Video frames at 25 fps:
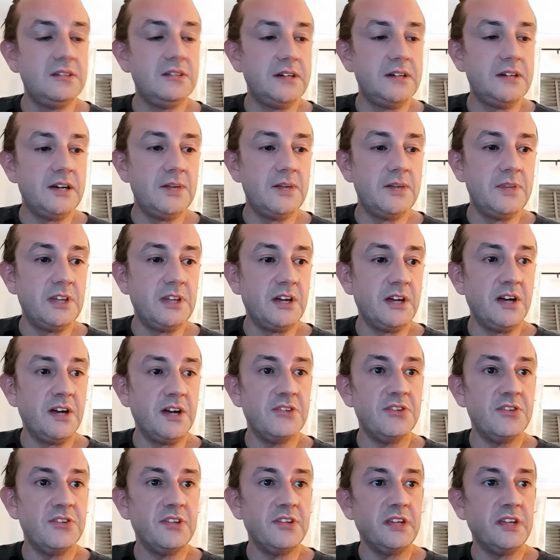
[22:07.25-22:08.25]
Um, the
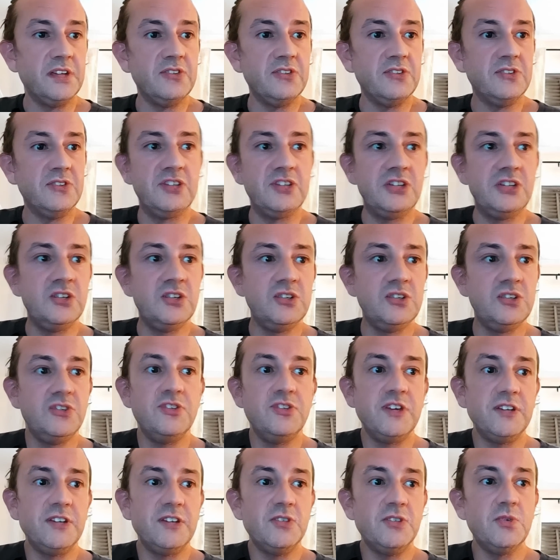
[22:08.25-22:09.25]
last thing she could
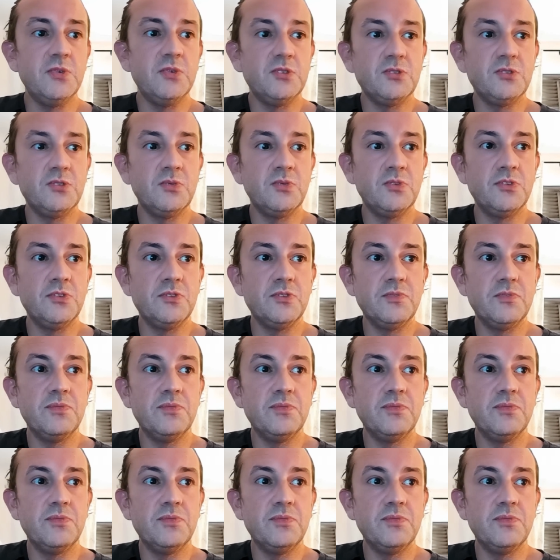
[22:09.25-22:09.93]
say to us was the